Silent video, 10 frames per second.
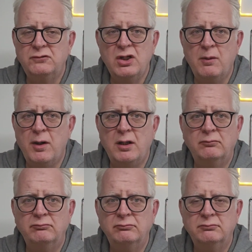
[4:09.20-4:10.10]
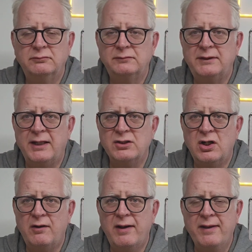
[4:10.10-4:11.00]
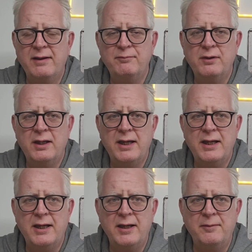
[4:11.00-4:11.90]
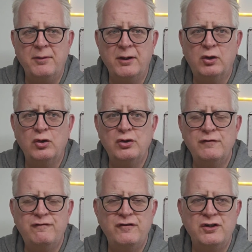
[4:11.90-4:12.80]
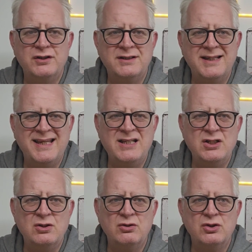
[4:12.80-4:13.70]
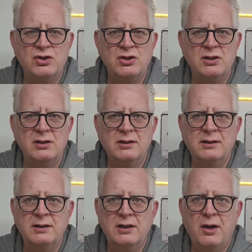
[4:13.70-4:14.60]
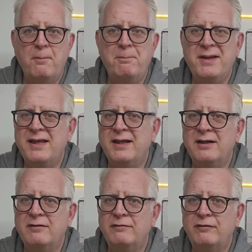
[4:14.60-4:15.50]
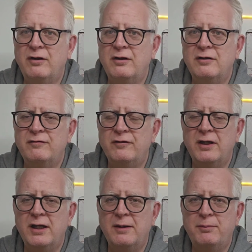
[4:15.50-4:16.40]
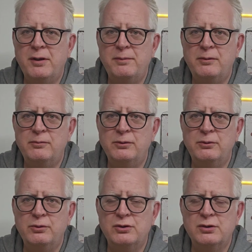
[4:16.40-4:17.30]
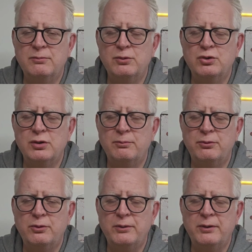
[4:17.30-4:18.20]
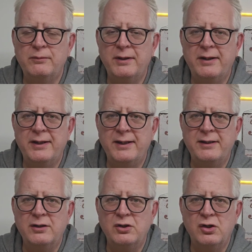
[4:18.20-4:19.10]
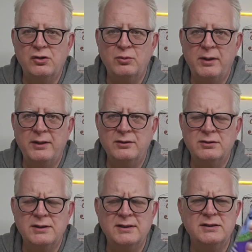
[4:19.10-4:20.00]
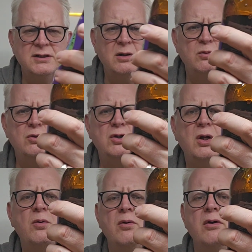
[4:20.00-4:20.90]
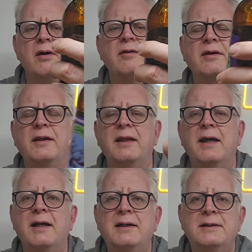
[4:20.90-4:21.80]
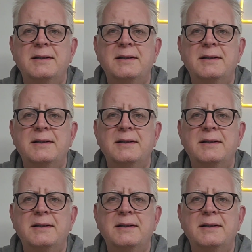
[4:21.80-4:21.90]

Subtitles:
You know what? That's all right, that. A good first introduction beer of Purple Moose Brewery up there in North Wales. Nistowry, I think they are.